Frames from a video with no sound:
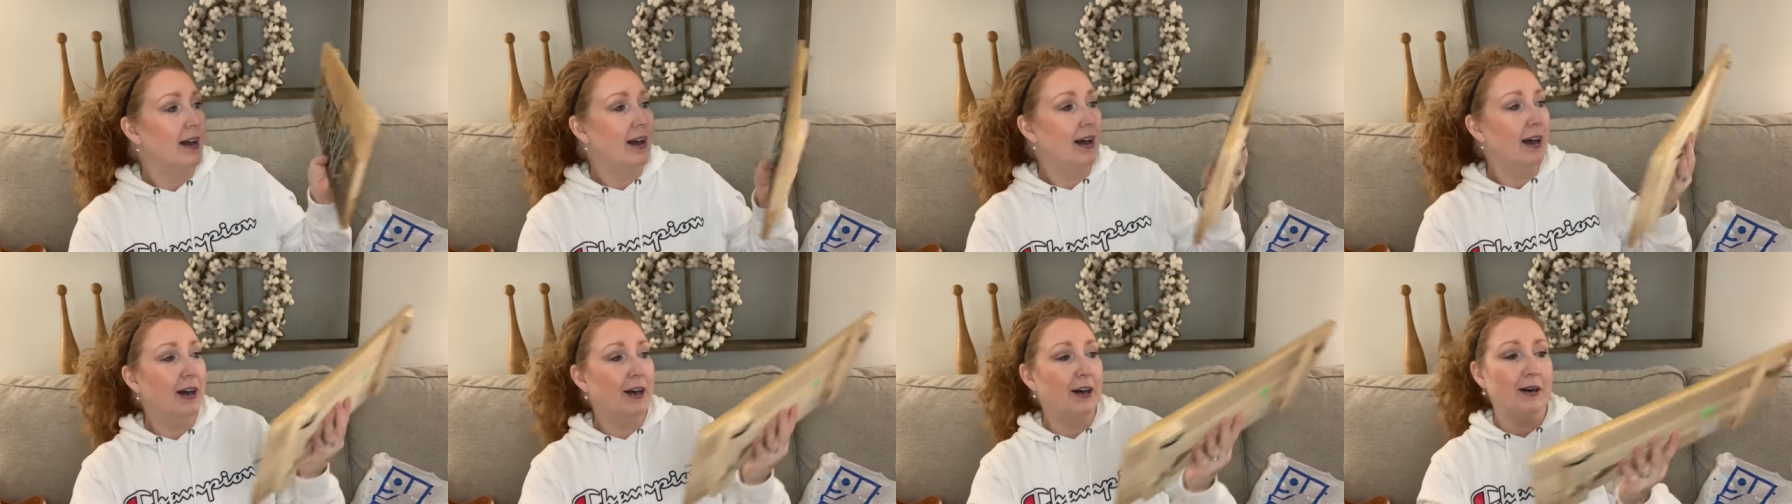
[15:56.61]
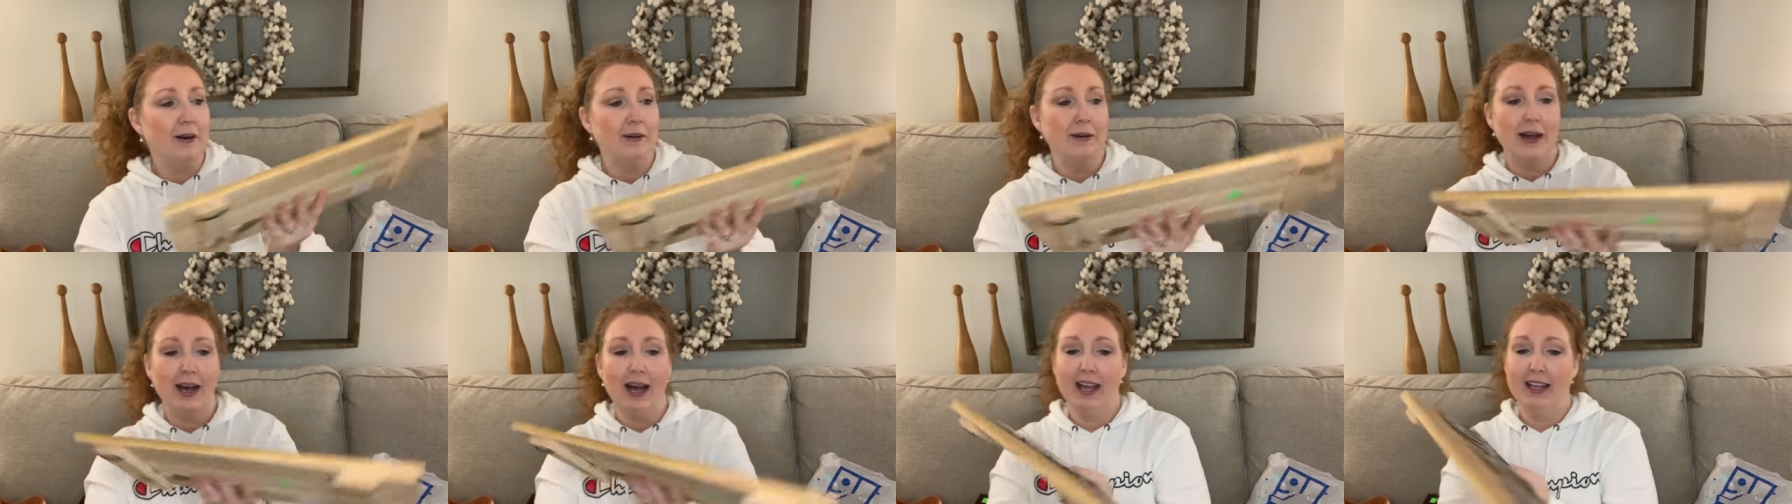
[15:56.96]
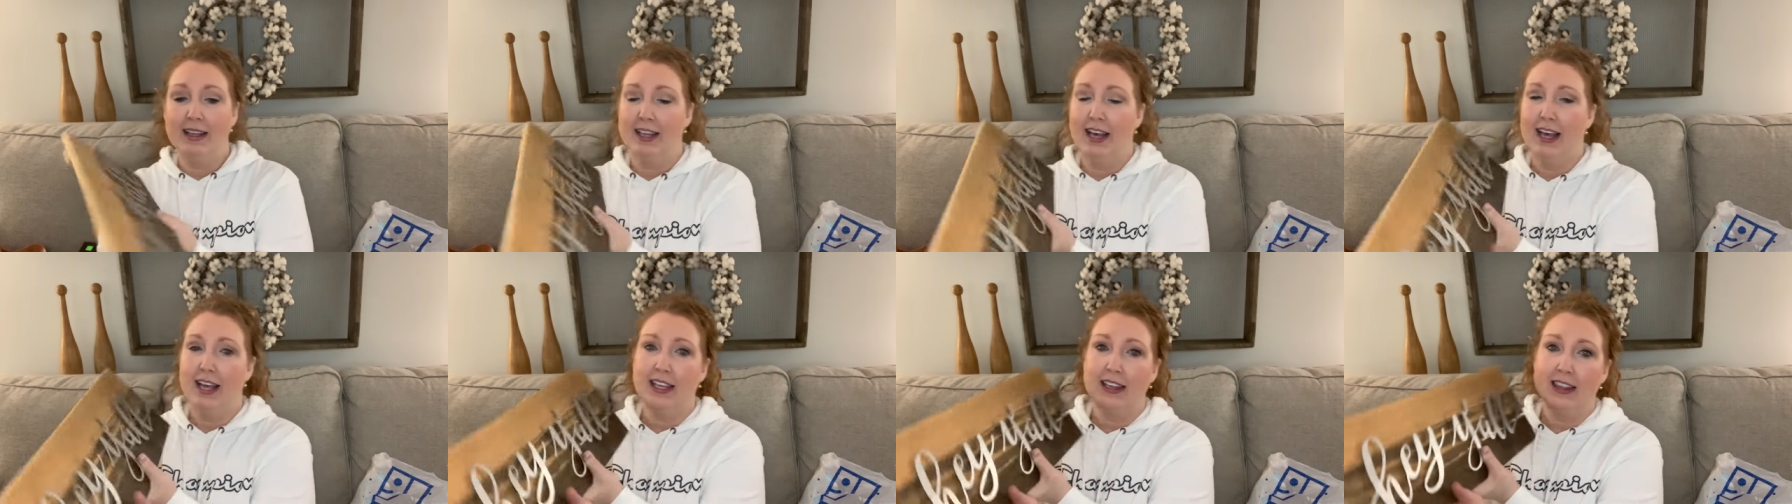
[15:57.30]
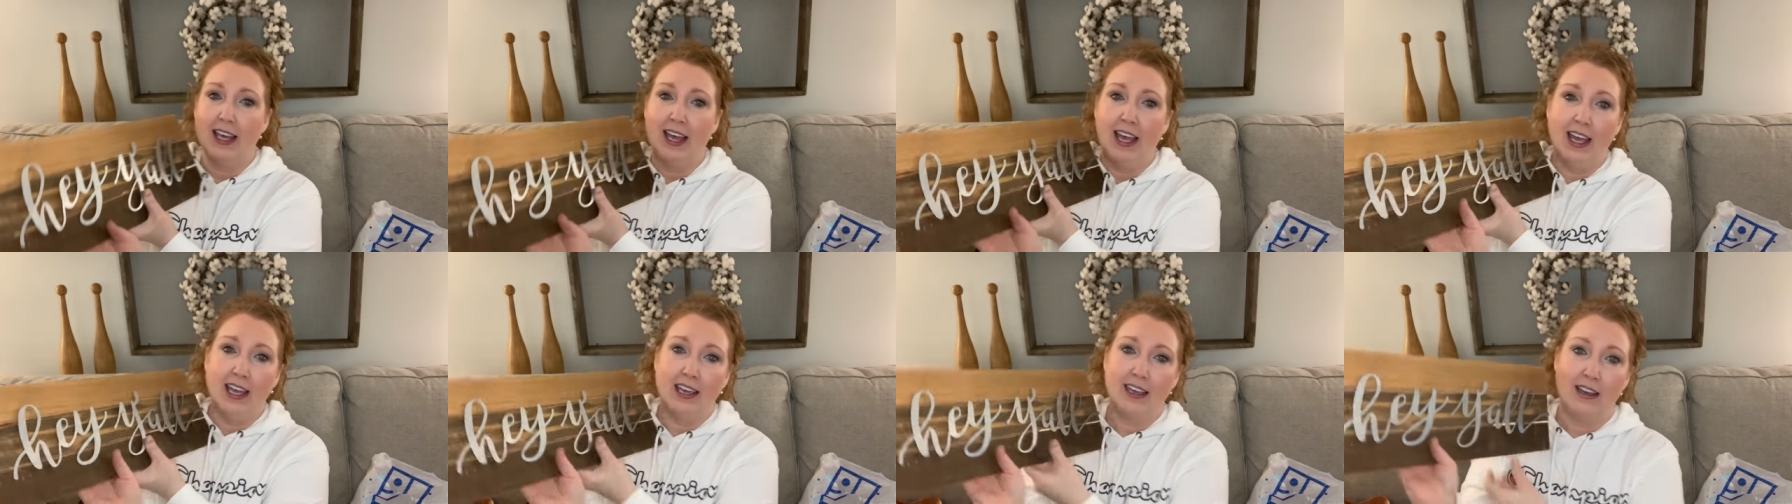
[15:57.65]
um, I like the
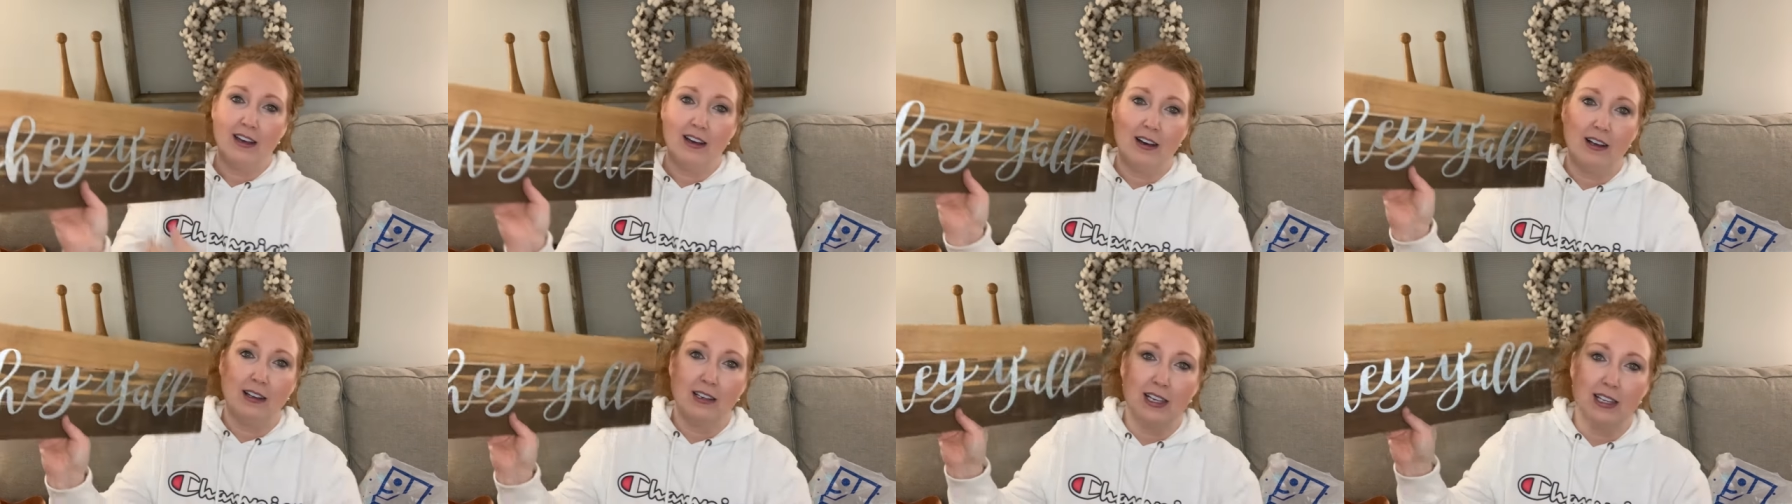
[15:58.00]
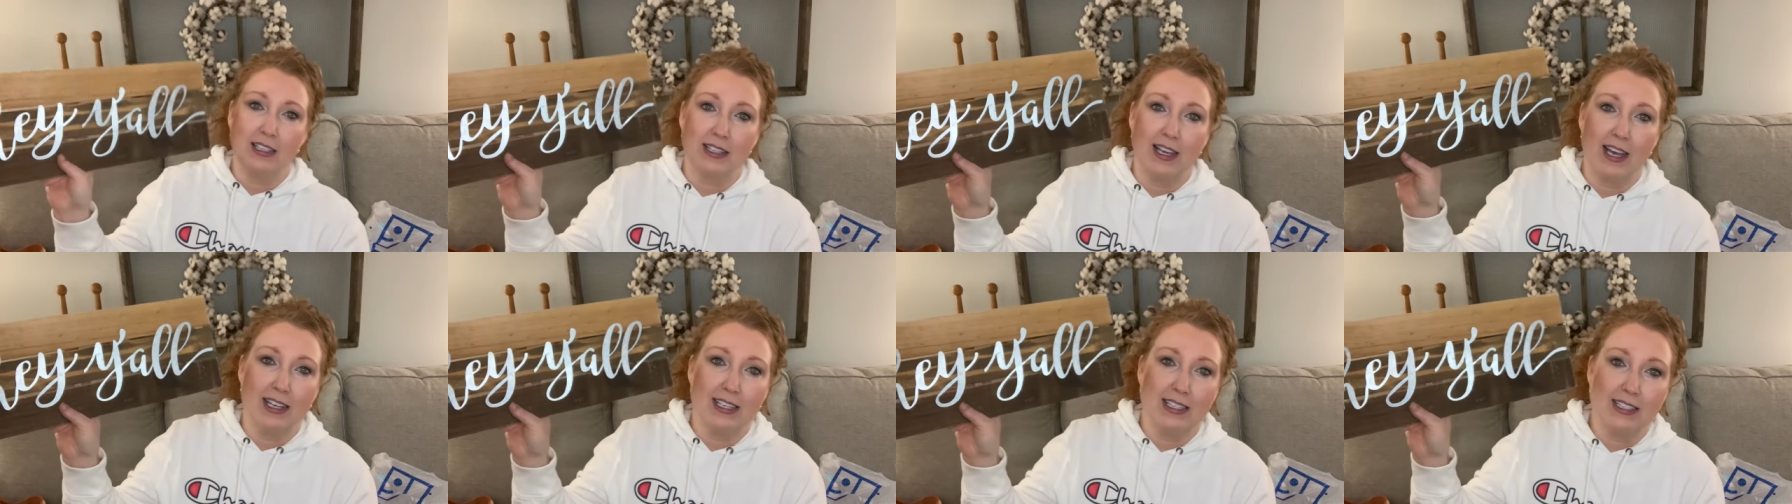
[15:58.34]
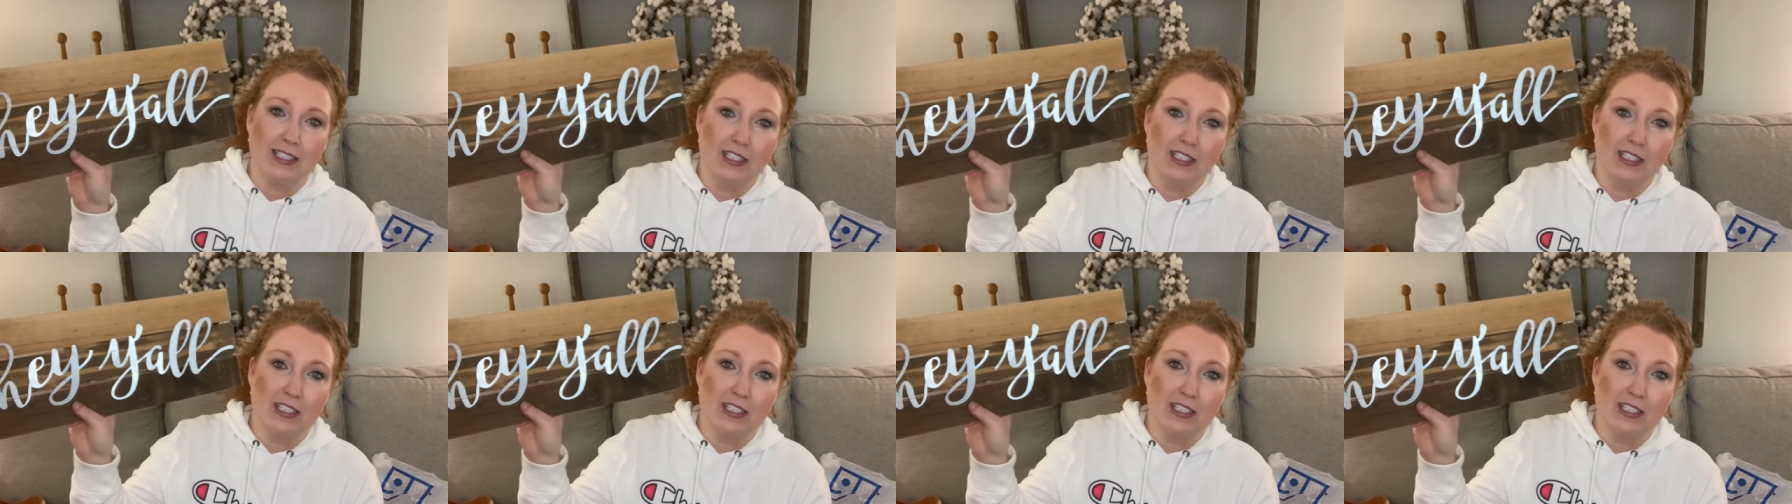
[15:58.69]
hey y'all because I